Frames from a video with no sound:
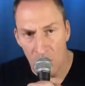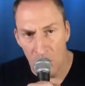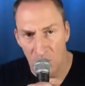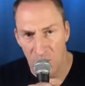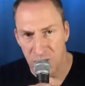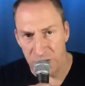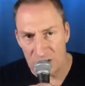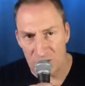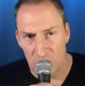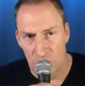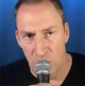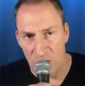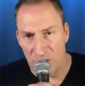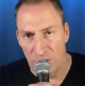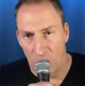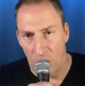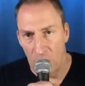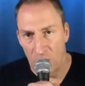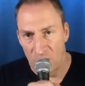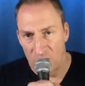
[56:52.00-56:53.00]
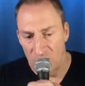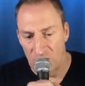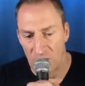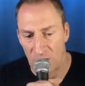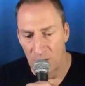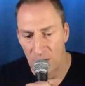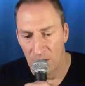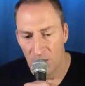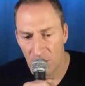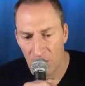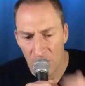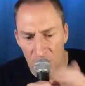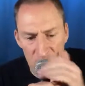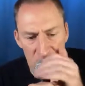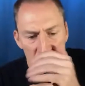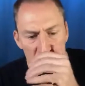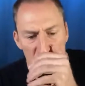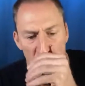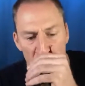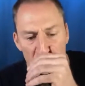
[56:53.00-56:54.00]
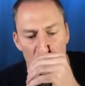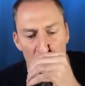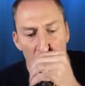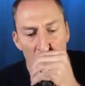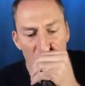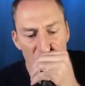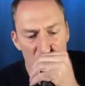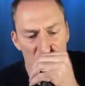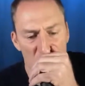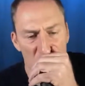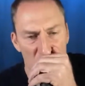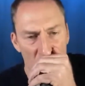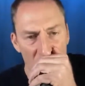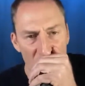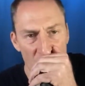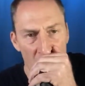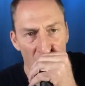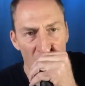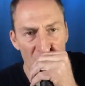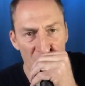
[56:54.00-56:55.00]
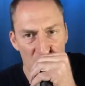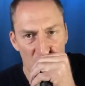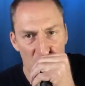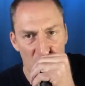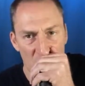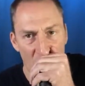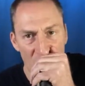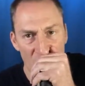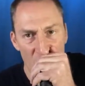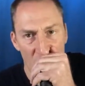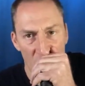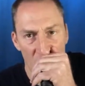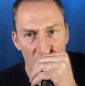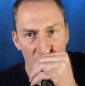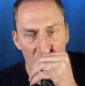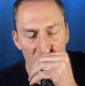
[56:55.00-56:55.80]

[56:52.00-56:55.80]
This weekend. Sunday, Sunday, Sunday.